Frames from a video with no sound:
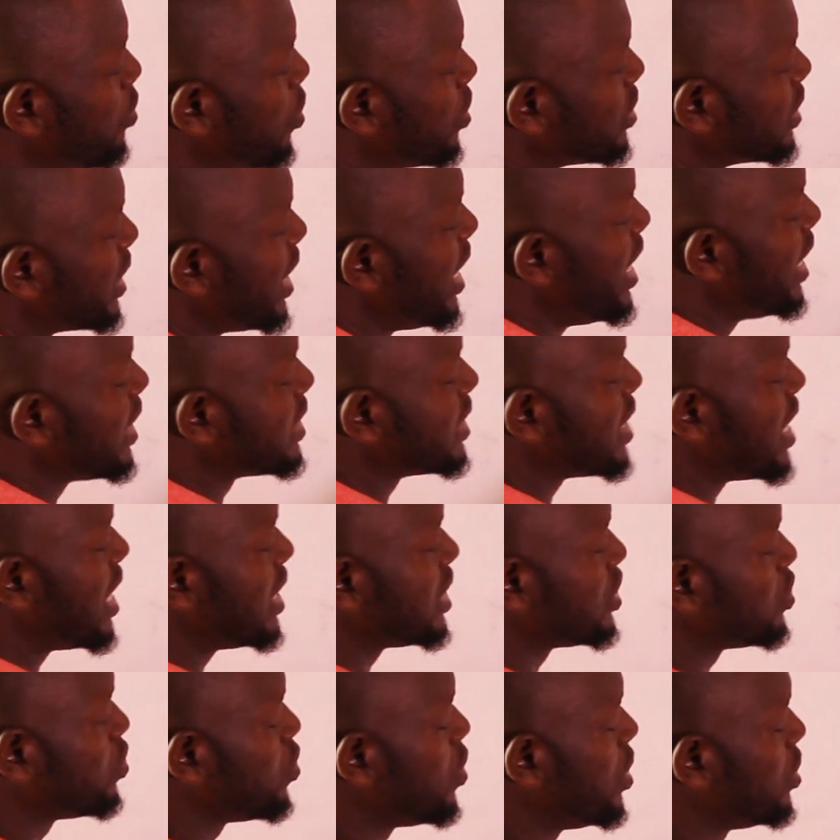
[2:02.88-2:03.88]
plus x
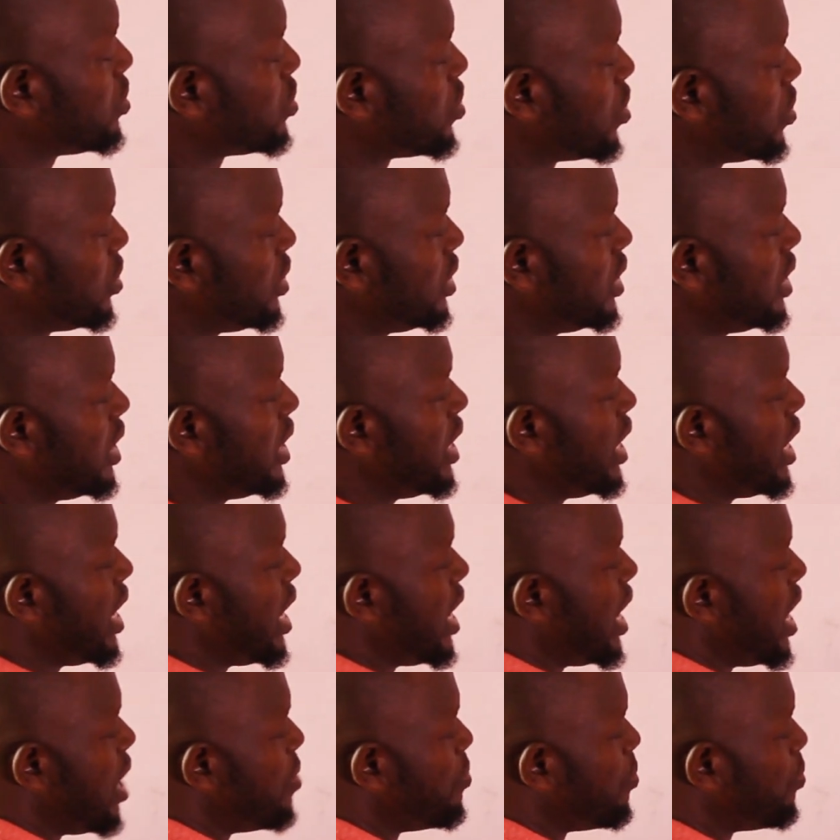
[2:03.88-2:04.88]
as well. Sorry,
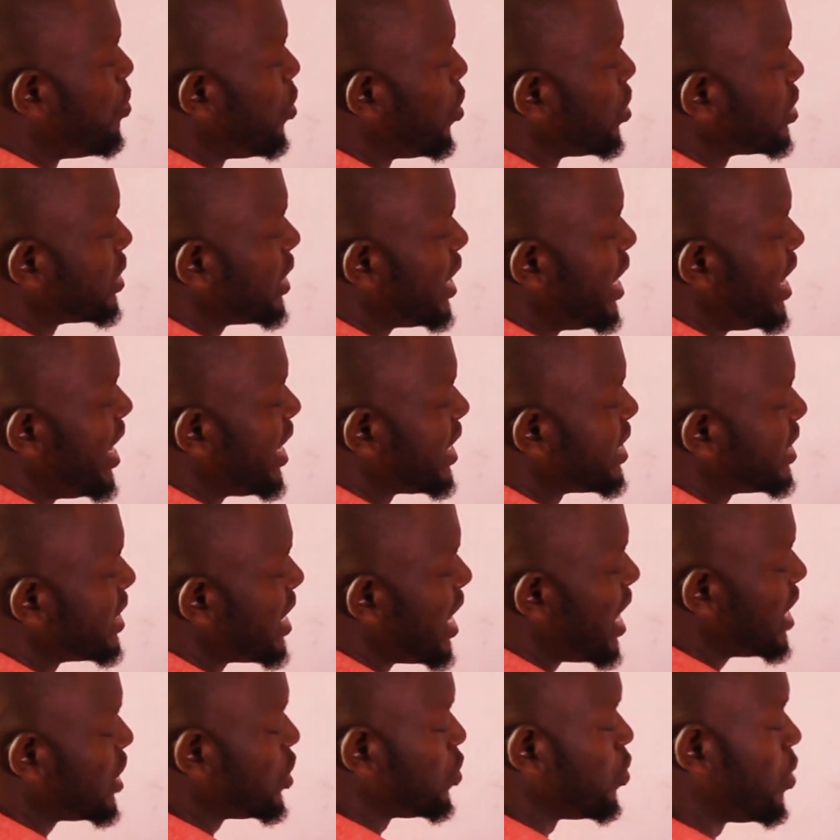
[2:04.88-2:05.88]
m plus x
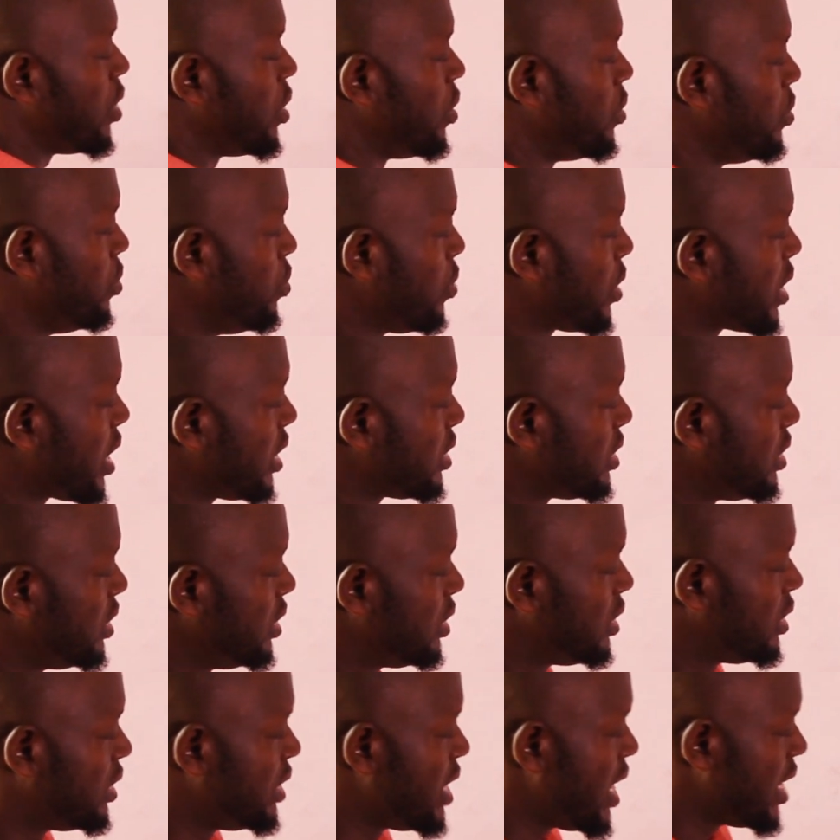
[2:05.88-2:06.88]
as well. Look at
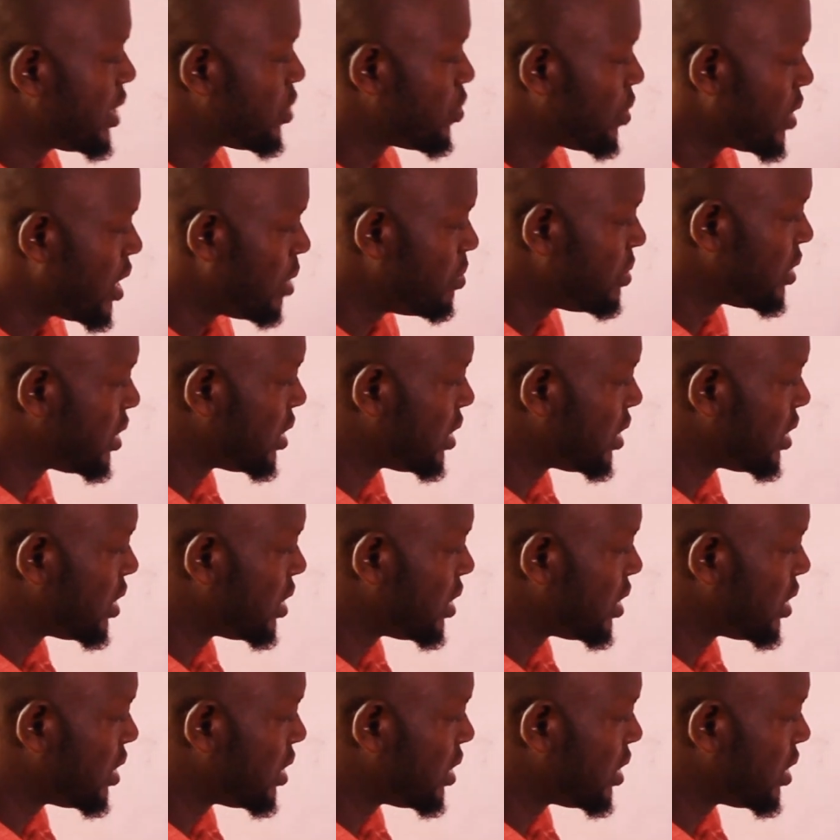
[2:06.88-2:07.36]
it. That's what I'm